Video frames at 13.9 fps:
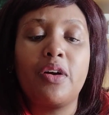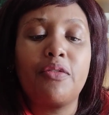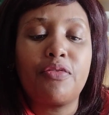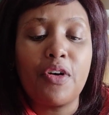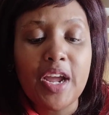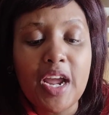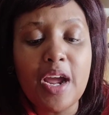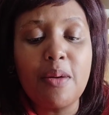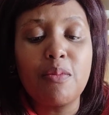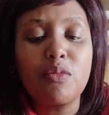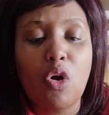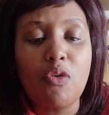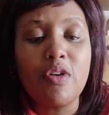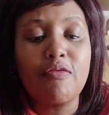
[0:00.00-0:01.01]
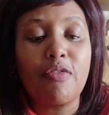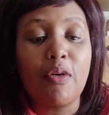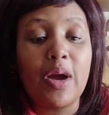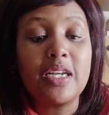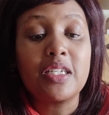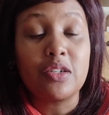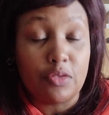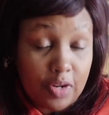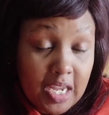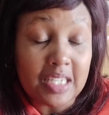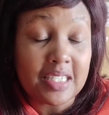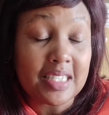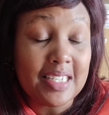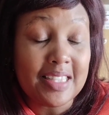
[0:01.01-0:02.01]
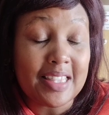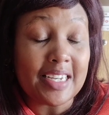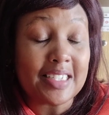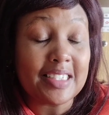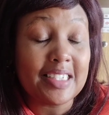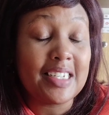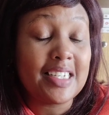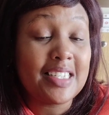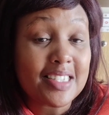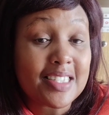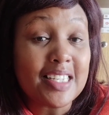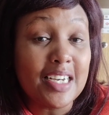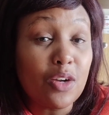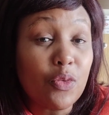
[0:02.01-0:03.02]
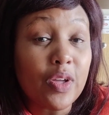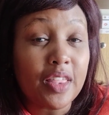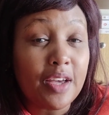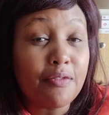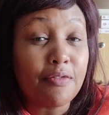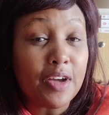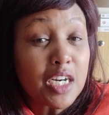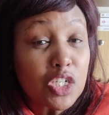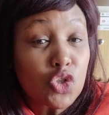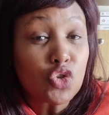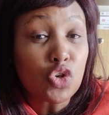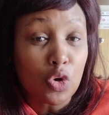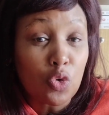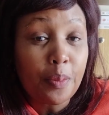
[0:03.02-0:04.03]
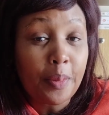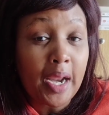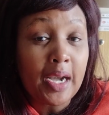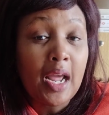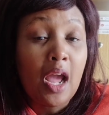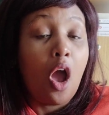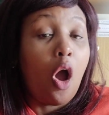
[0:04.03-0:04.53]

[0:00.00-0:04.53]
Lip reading: for him, going forward, you can see that he's dealing with a very strong woman